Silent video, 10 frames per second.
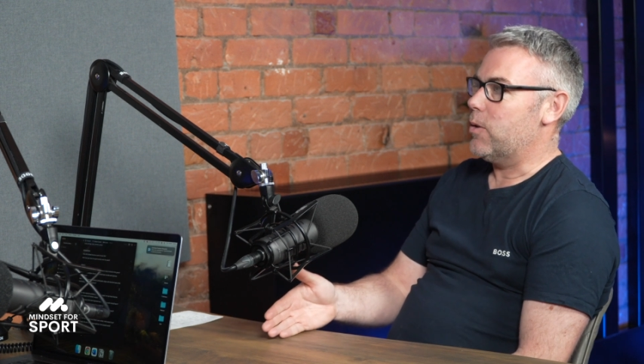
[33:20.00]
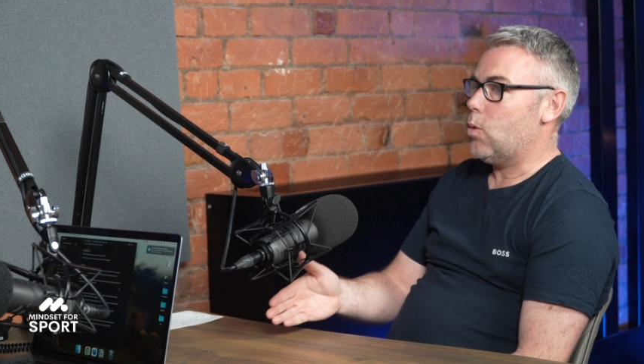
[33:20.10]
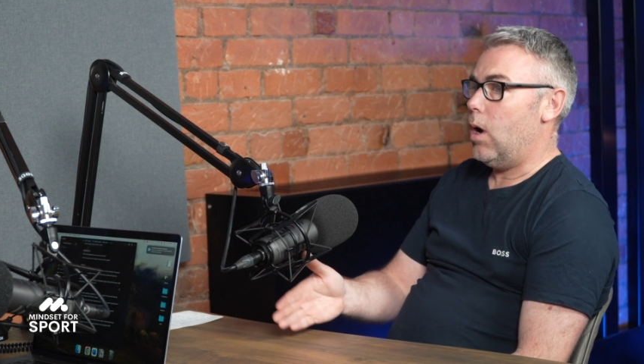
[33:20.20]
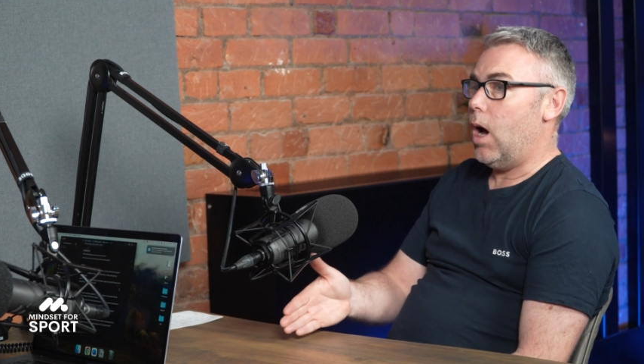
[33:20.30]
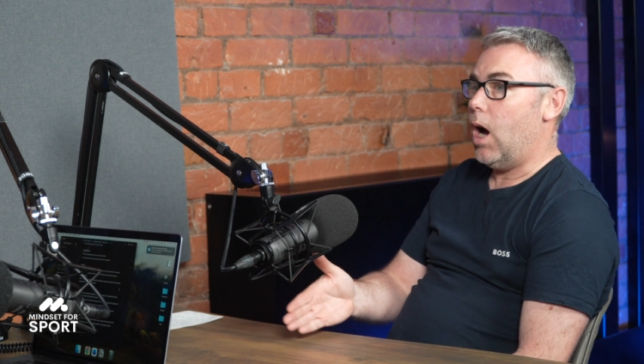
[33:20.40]
And I
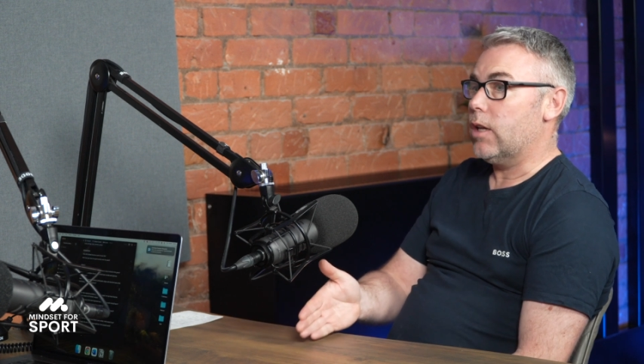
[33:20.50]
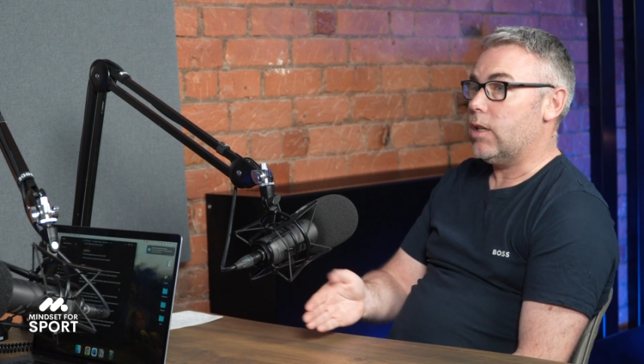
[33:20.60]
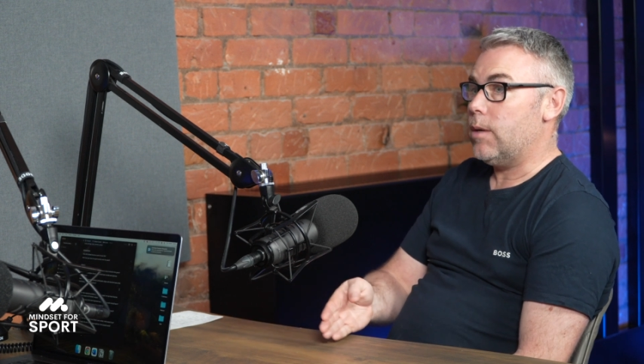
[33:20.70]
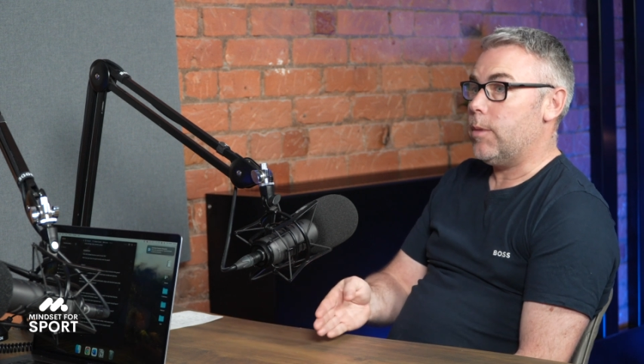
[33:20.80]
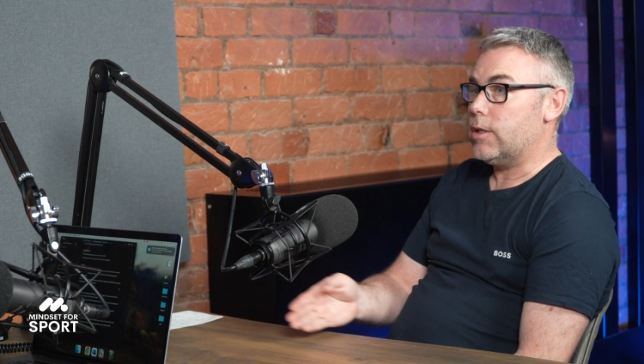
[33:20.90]
was quite
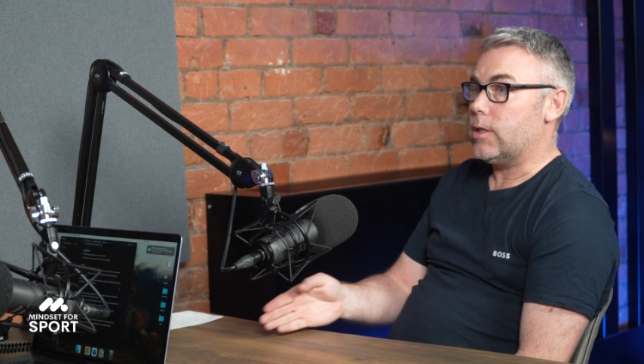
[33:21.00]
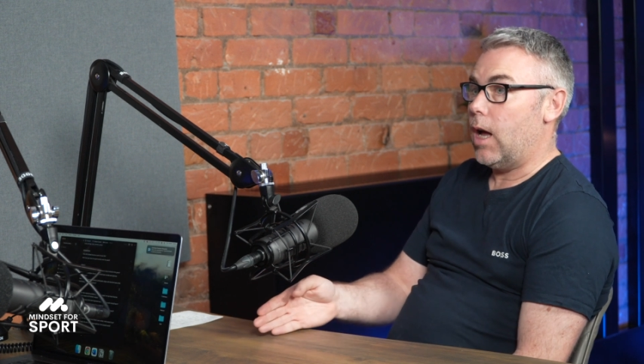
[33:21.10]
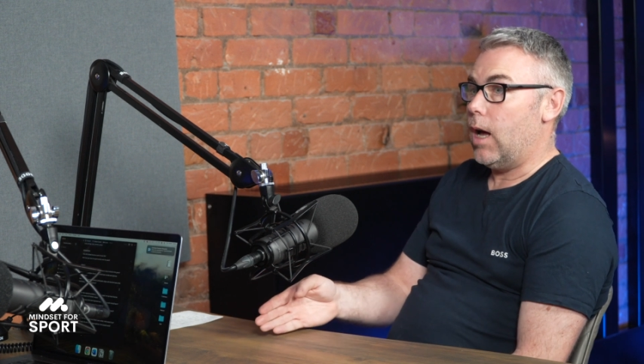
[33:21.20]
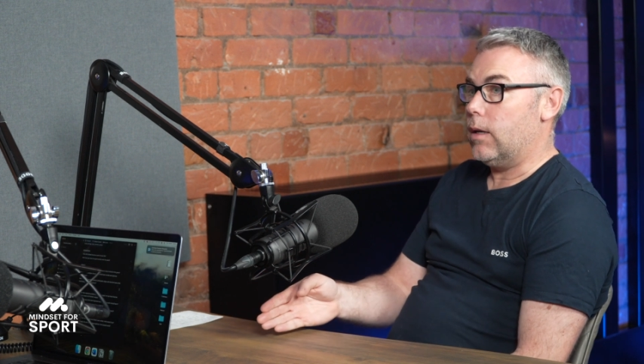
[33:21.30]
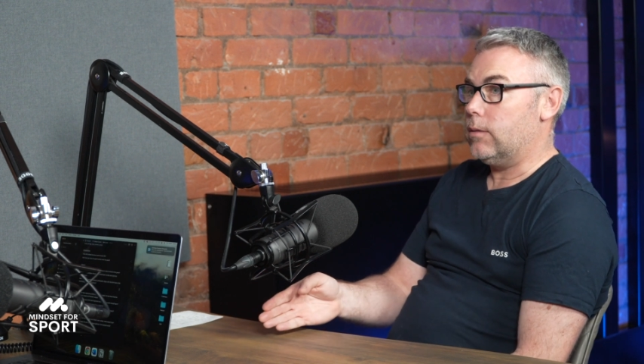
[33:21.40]
hard on him at the
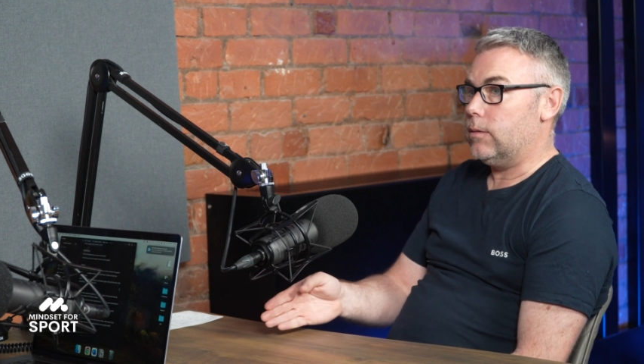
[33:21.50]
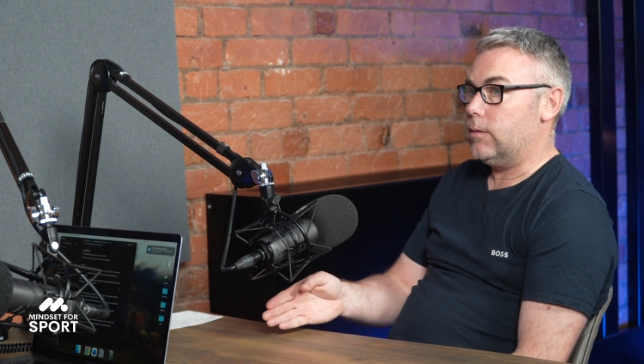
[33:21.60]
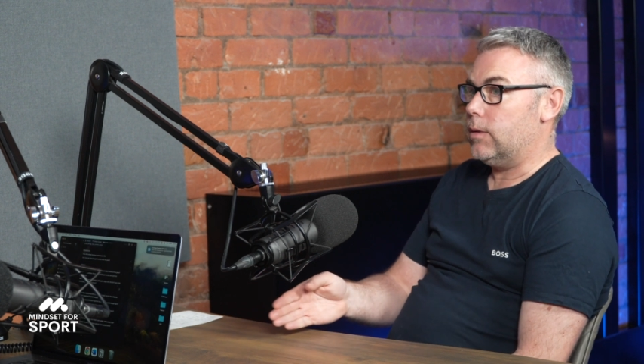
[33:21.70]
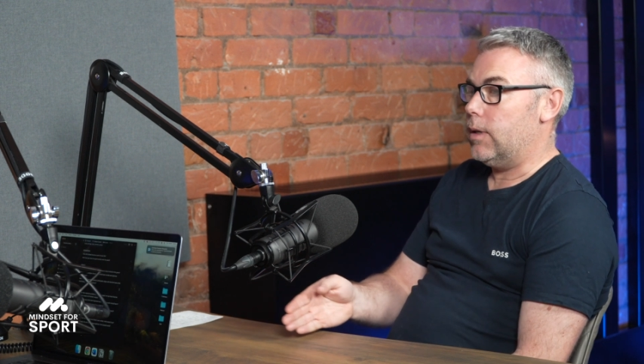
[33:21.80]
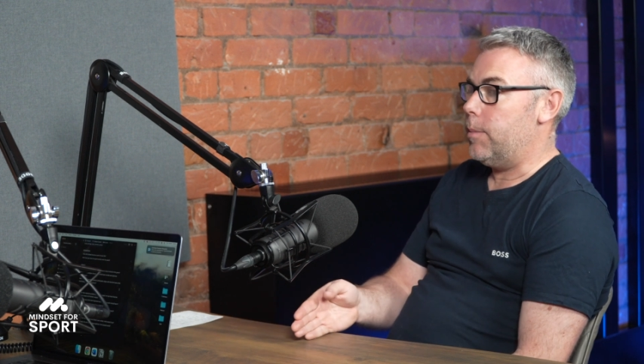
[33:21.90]
start.
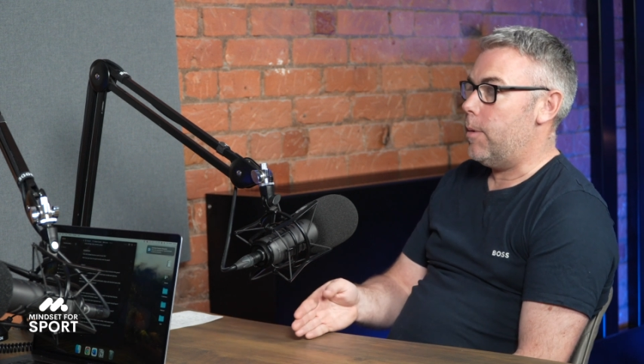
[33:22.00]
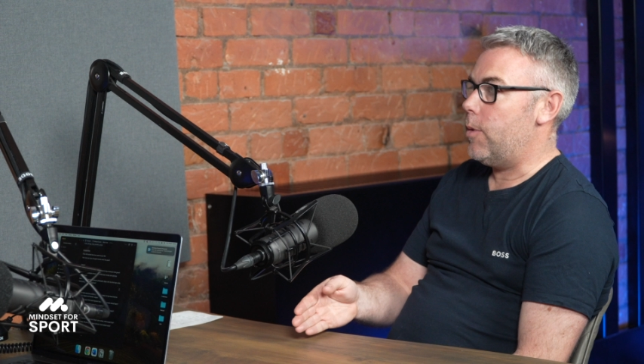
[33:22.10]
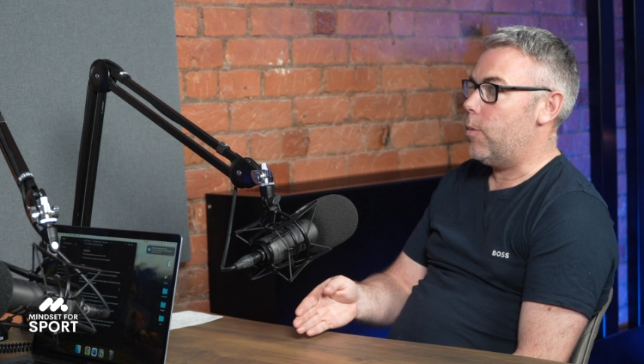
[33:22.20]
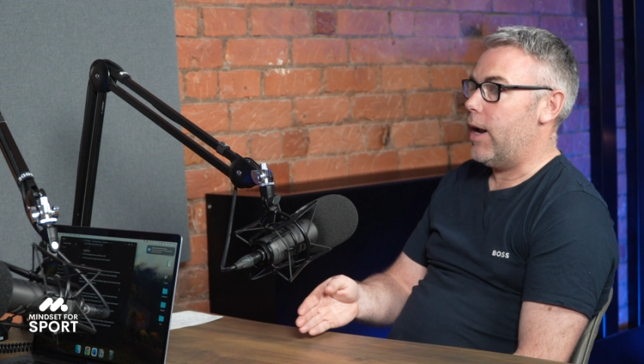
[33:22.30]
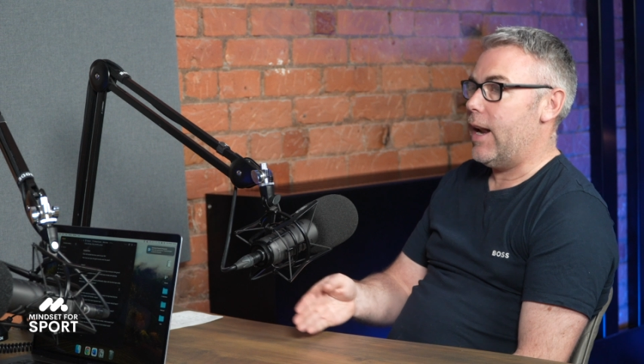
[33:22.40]
I
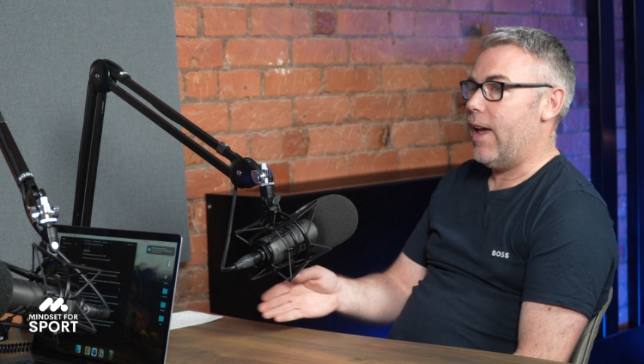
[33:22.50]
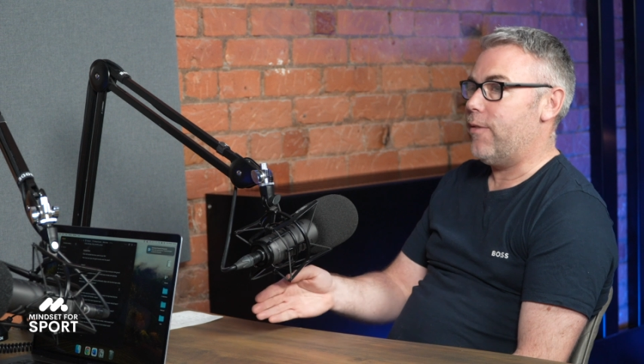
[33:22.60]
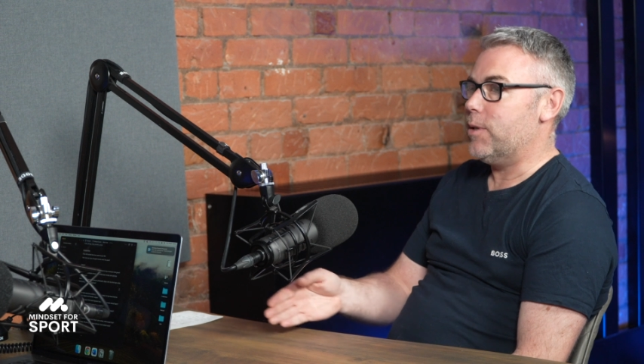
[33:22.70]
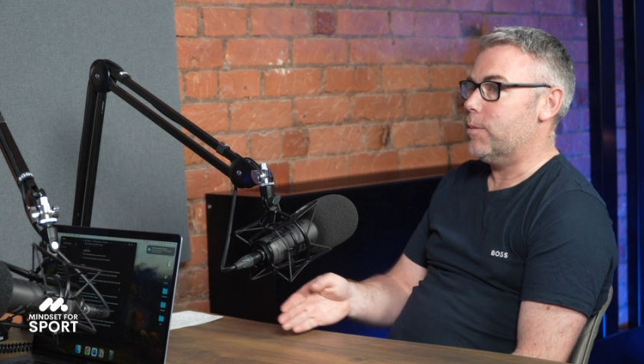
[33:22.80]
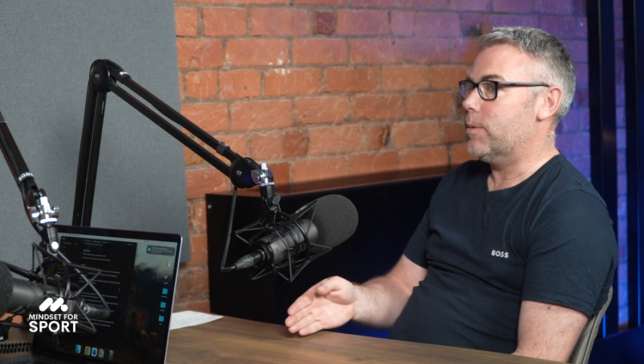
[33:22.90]
remember when I left,